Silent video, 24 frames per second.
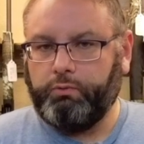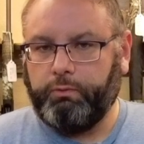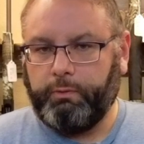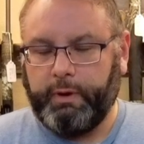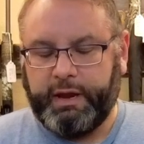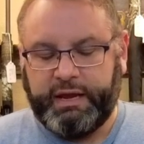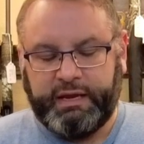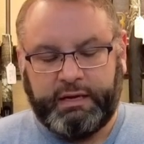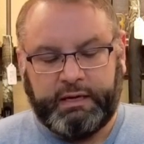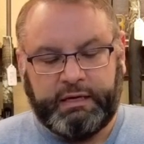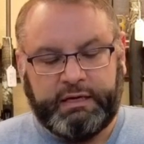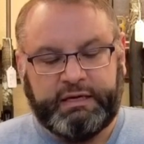
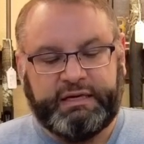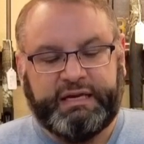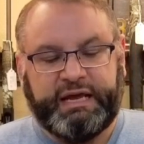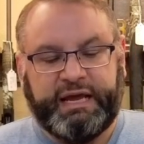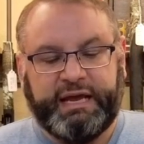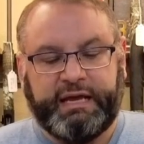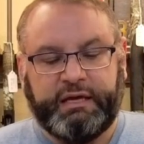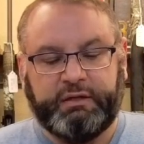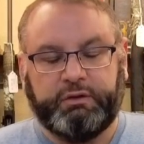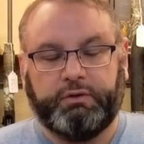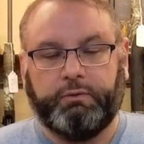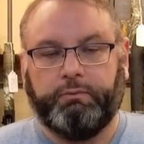rainy
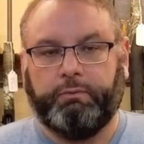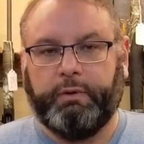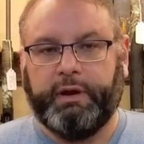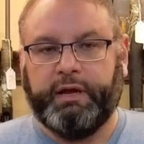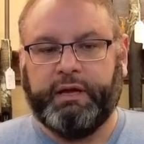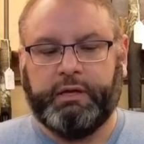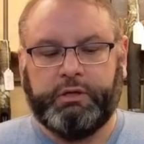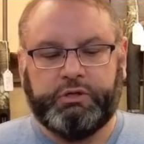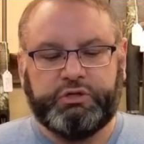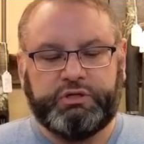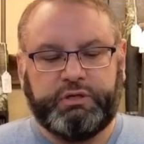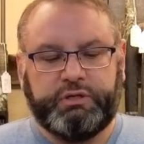day at the
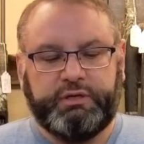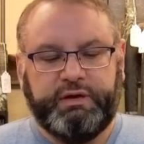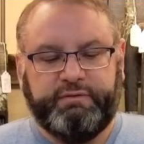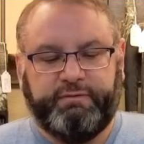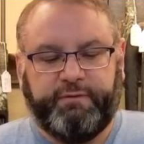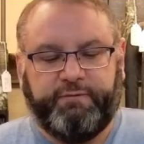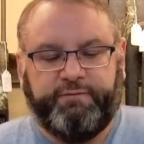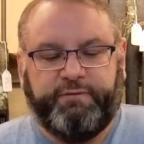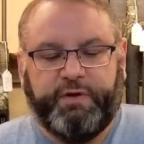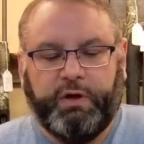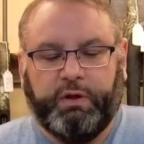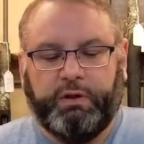range, I
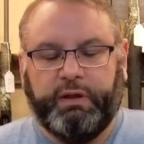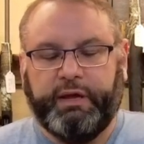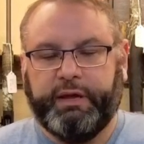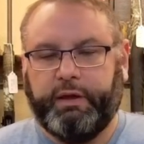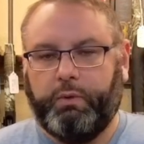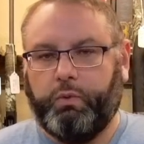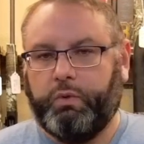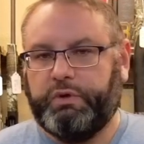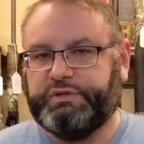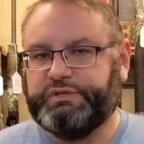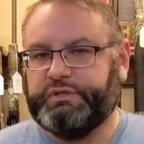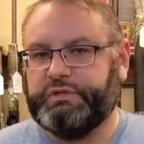never felt like
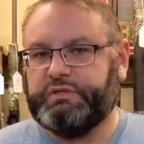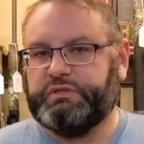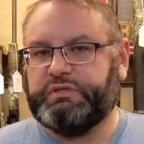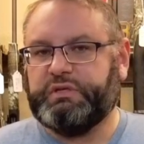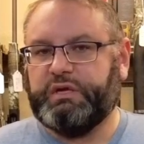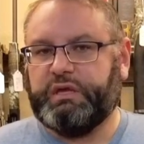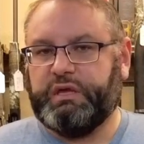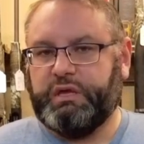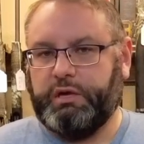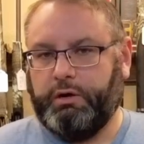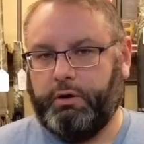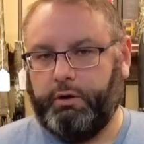it wasn't
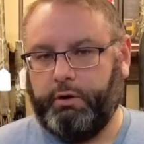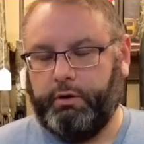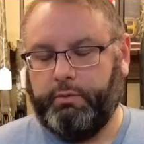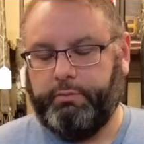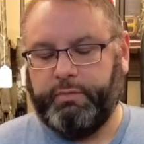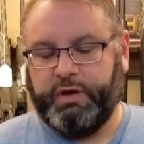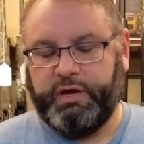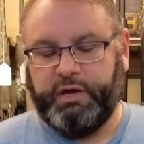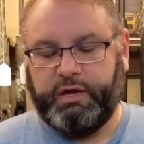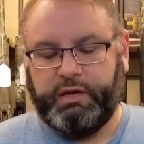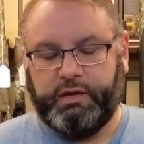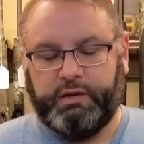secure in
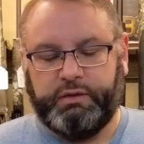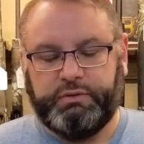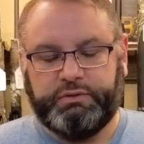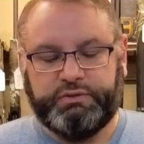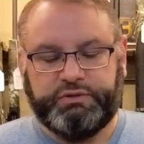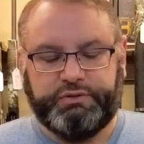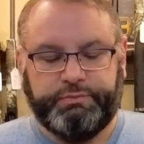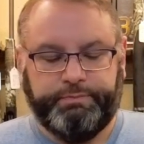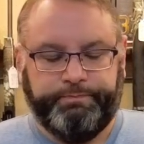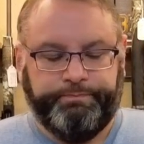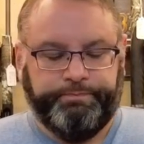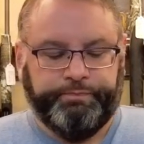my
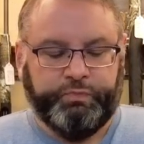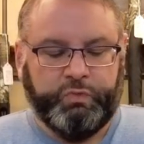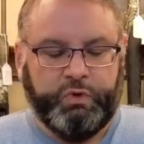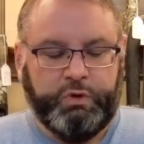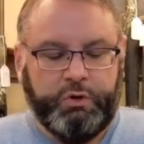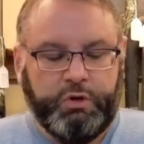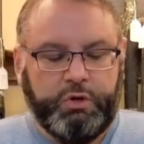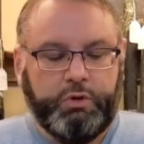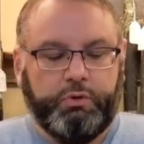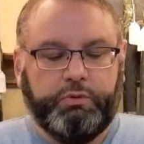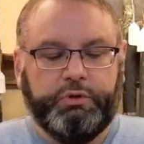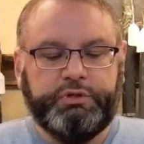hands.
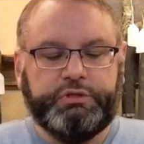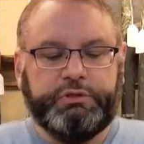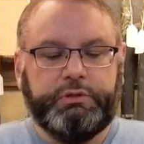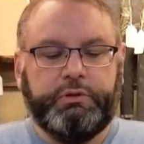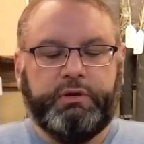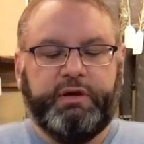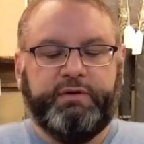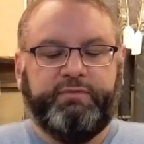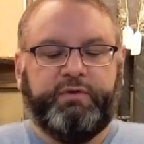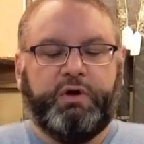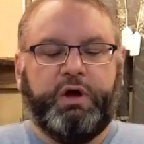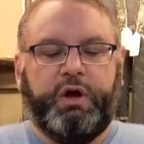We do
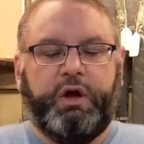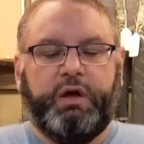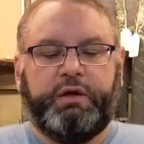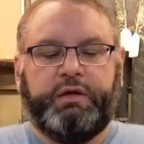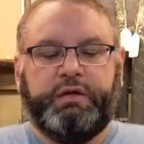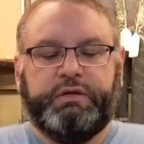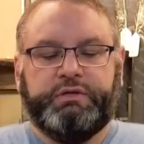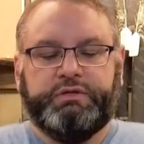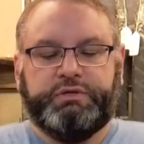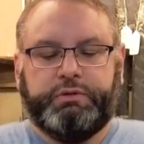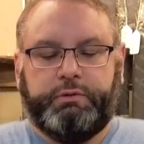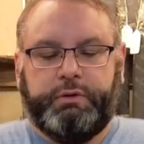have
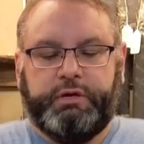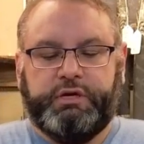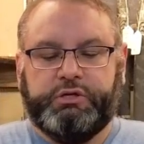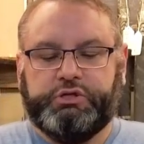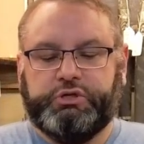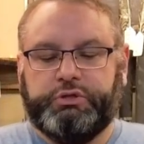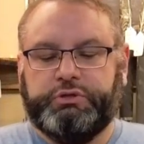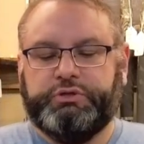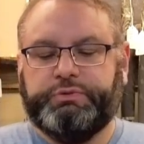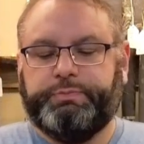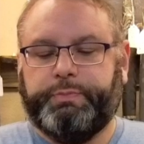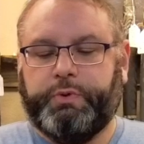cocking
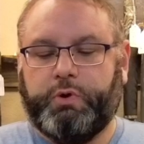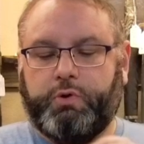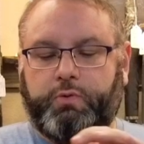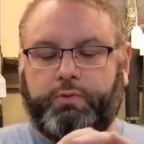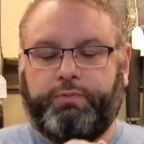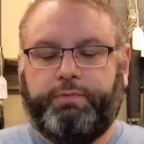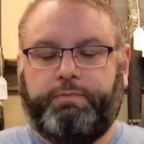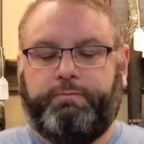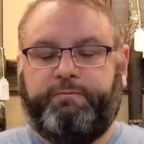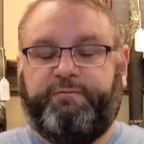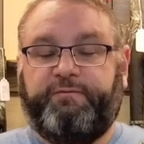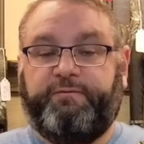serrations
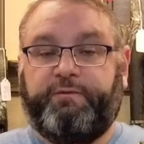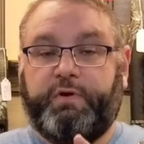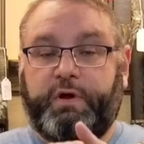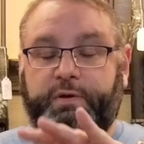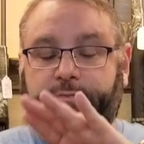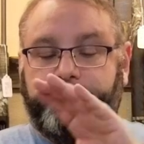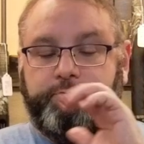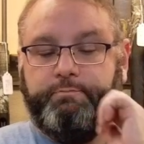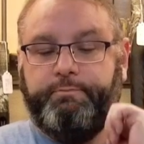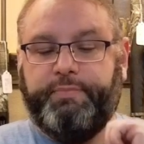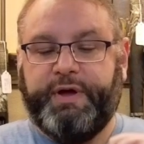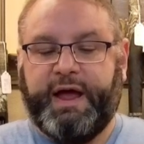both
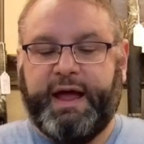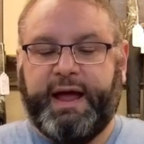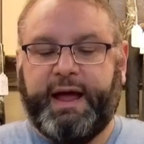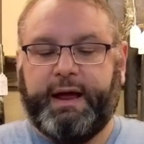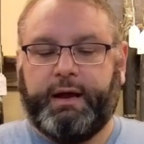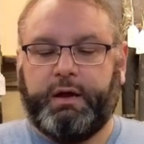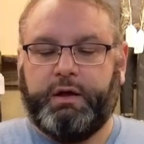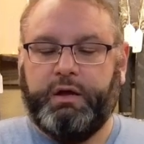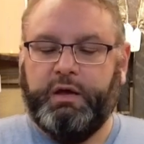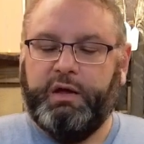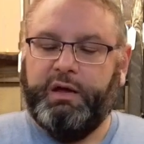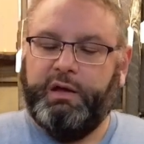front and
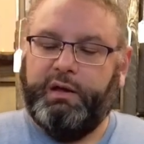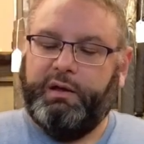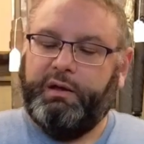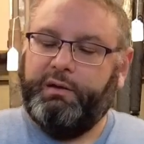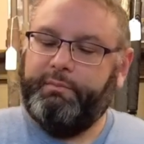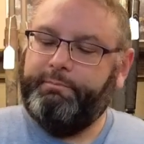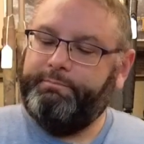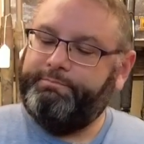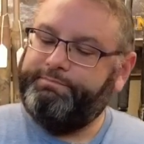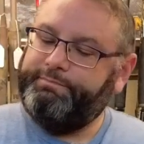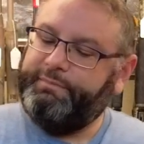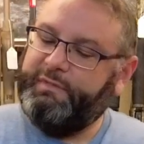back.
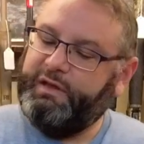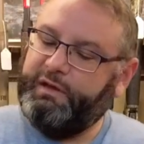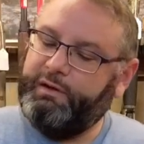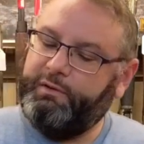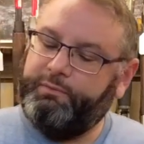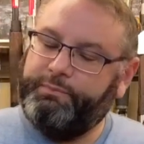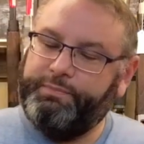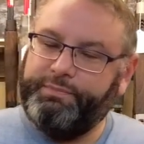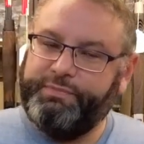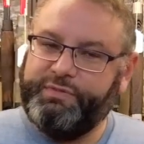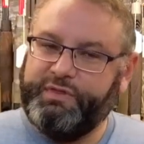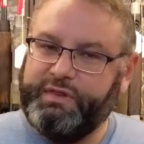
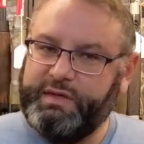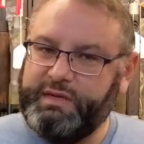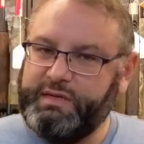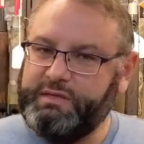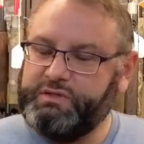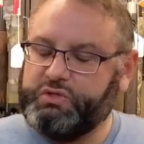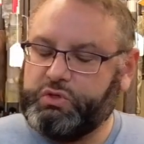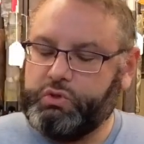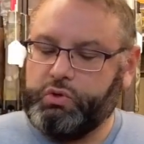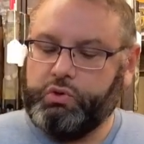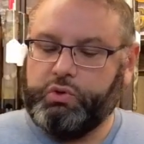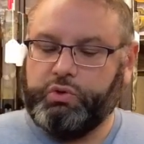Now,
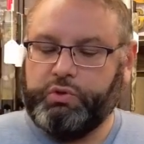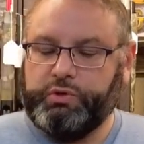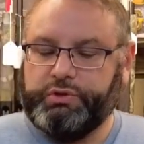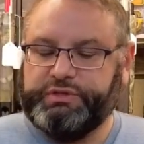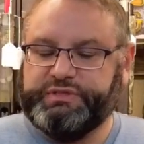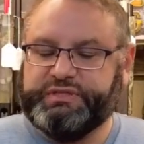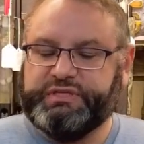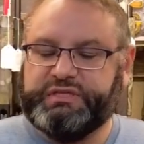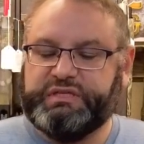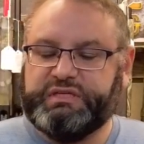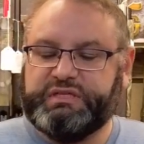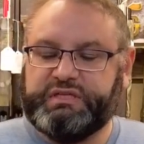these
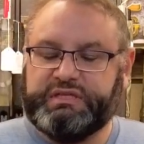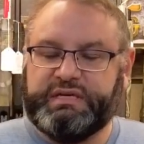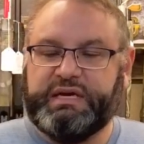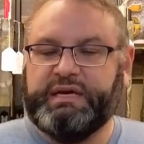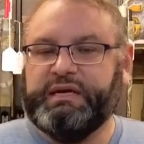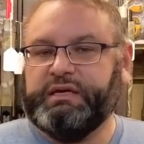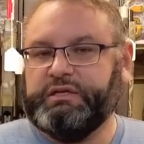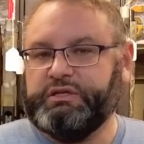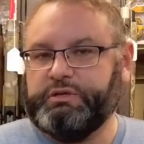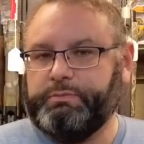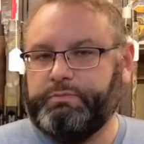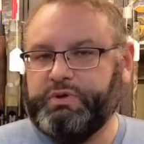could
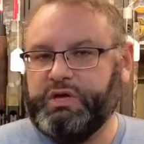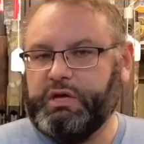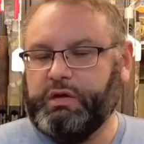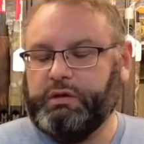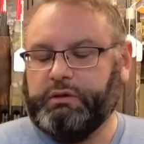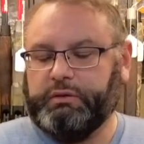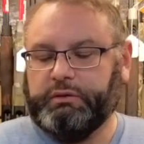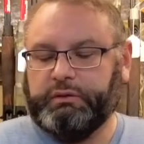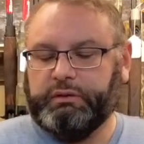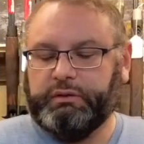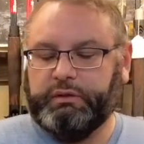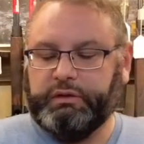stand to be a
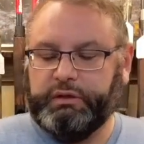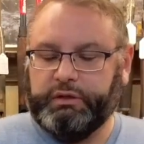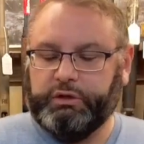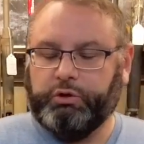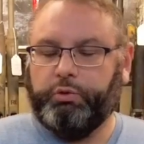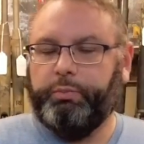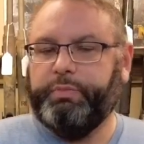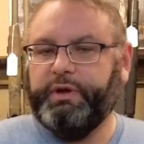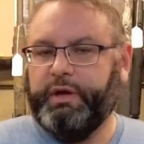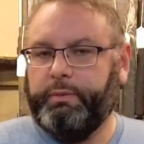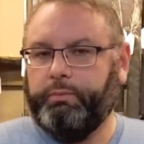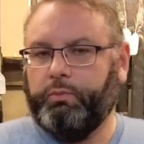
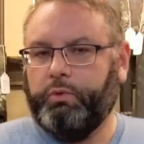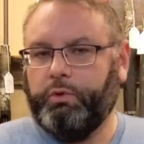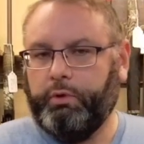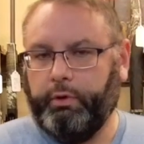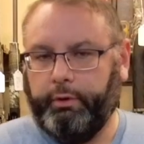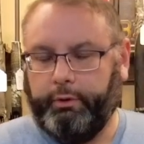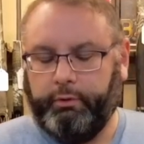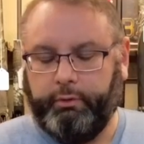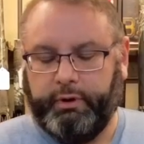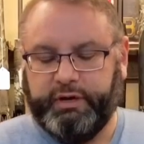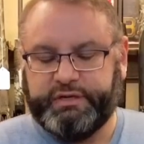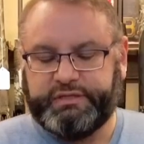little bit more
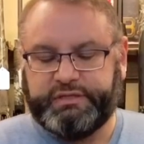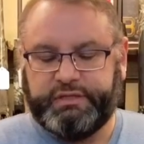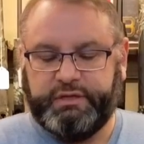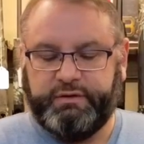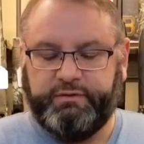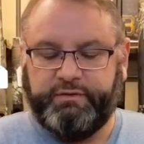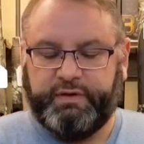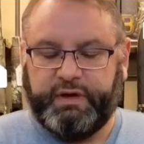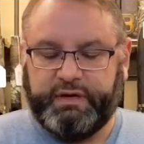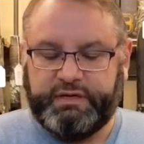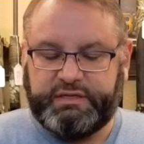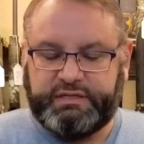
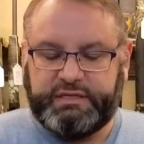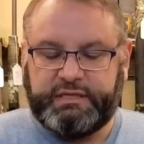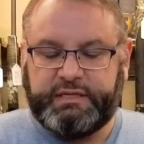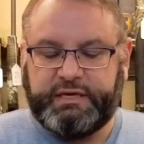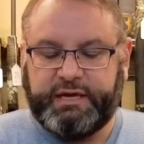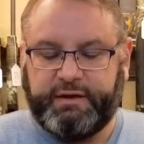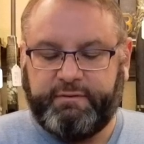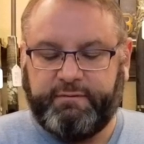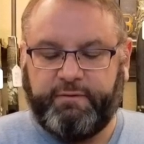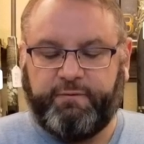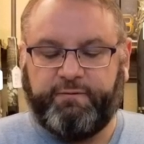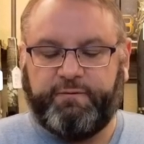aggressive. I did
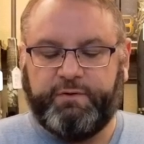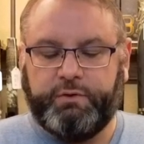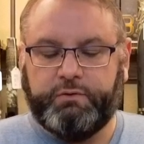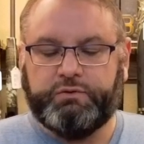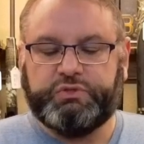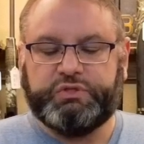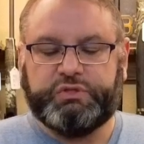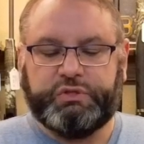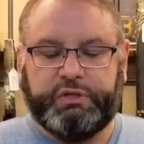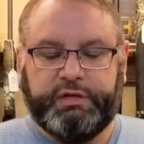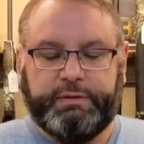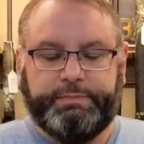have a few
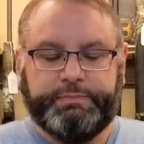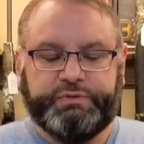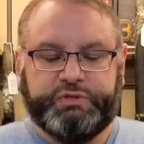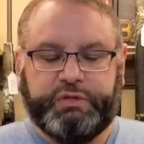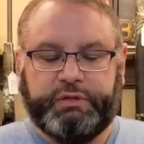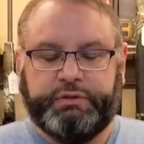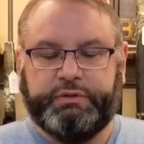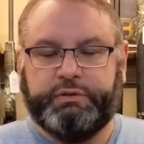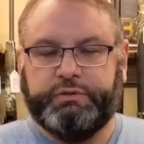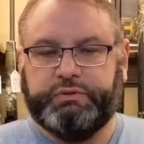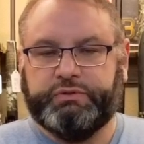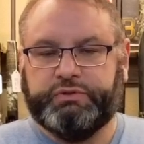slips
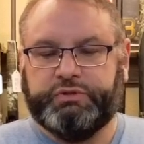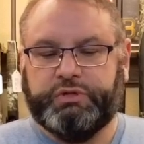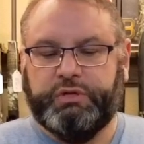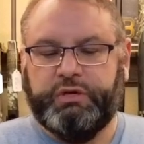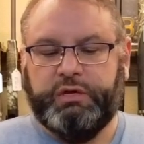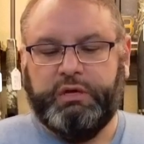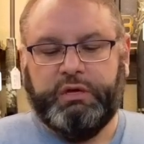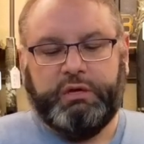on those